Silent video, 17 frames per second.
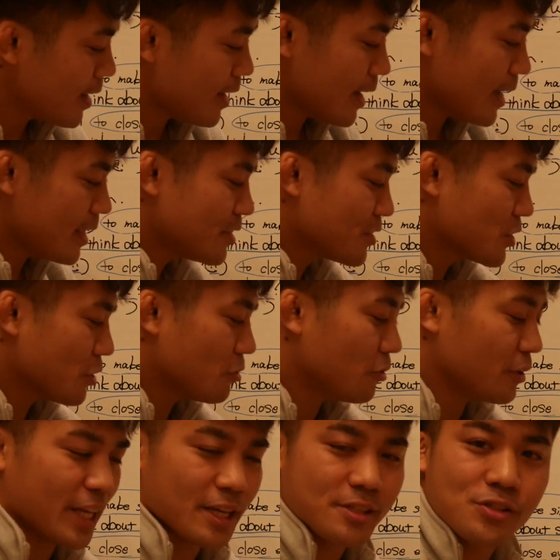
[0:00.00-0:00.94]
And so
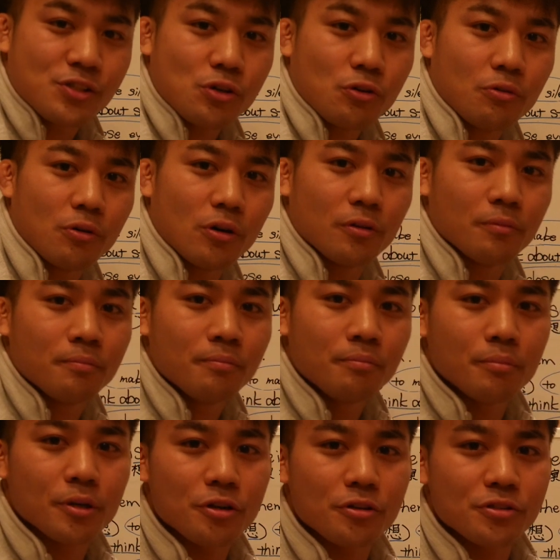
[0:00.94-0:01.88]
on,
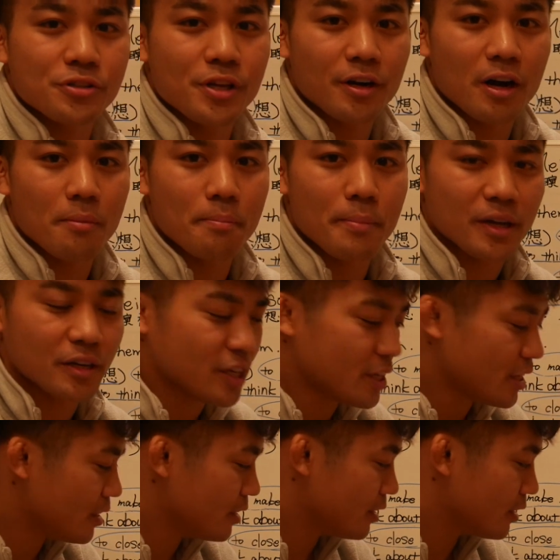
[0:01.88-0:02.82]
because there are many.